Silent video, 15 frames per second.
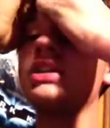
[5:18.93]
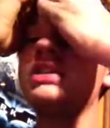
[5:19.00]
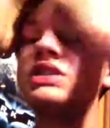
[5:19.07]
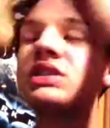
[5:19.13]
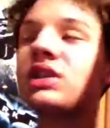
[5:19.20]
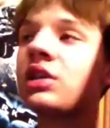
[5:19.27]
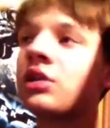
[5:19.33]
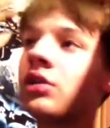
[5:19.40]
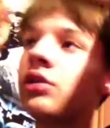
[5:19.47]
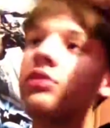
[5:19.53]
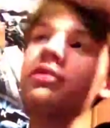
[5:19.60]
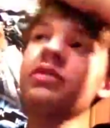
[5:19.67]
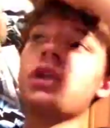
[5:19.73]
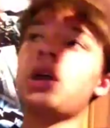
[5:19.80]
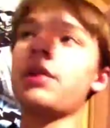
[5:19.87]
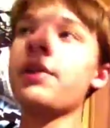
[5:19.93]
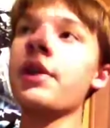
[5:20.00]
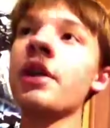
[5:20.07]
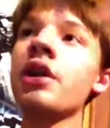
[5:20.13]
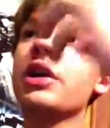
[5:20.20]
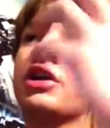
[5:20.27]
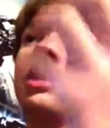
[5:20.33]
It's, you know,
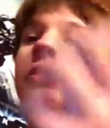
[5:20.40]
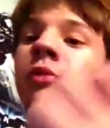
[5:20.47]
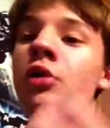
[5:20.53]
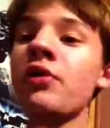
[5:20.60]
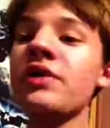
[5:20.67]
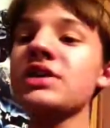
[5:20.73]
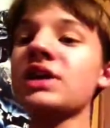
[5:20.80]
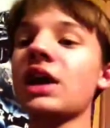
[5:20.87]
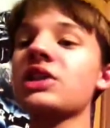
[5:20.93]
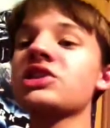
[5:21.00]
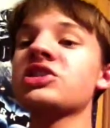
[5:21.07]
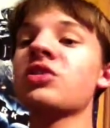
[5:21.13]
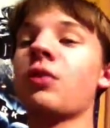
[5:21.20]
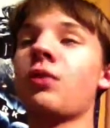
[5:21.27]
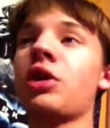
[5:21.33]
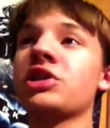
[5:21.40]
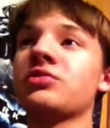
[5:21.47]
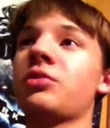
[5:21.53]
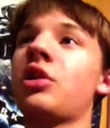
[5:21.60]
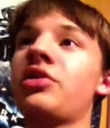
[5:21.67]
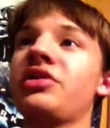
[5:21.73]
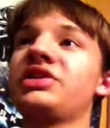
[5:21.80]
they're good movies. I just don't watch
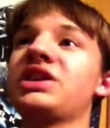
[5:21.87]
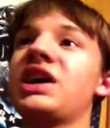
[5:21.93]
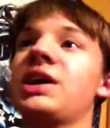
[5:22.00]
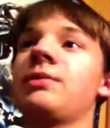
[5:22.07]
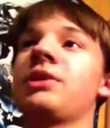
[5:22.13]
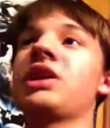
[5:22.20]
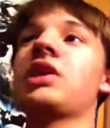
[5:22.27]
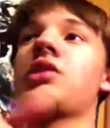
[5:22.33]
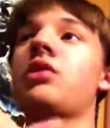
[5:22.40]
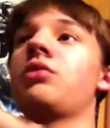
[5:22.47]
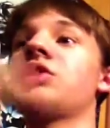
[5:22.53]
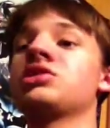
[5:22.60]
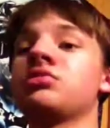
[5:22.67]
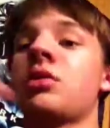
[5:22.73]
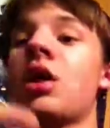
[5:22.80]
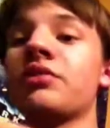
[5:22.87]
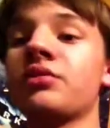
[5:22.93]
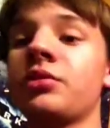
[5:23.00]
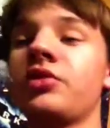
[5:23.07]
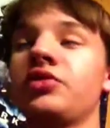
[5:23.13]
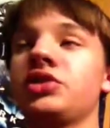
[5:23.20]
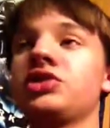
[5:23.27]
them all the time, like how I watch Marvel
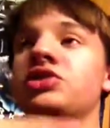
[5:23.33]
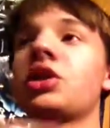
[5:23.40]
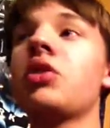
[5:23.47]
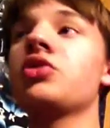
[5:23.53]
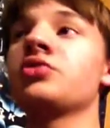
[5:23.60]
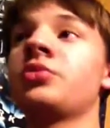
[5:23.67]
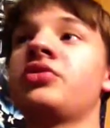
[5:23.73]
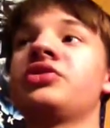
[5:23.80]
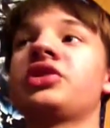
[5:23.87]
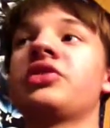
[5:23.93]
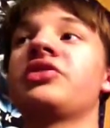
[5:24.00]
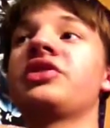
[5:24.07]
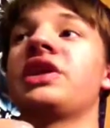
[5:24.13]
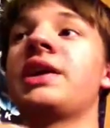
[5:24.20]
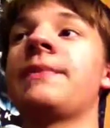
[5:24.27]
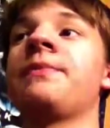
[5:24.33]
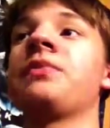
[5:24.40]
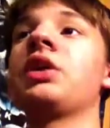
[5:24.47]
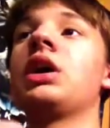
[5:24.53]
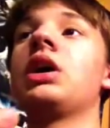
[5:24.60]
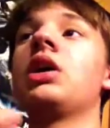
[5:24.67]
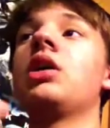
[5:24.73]
movies or Star Wars movies all the time.
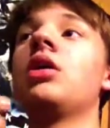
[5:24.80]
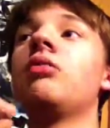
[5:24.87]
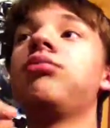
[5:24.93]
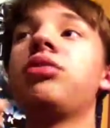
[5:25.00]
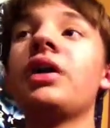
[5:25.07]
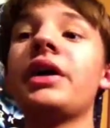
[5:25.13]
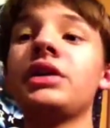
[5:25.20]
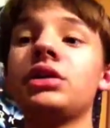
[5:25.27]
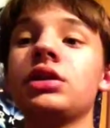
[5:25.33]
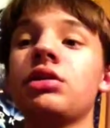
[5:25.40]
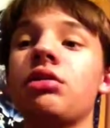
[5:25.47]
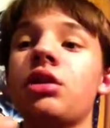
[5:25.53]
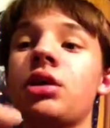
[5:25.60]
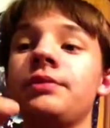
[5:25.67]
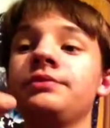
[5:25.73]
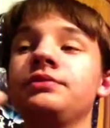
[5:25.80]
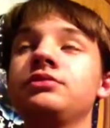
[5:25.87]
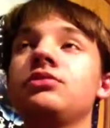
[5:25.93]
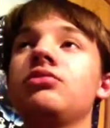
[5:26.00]
But I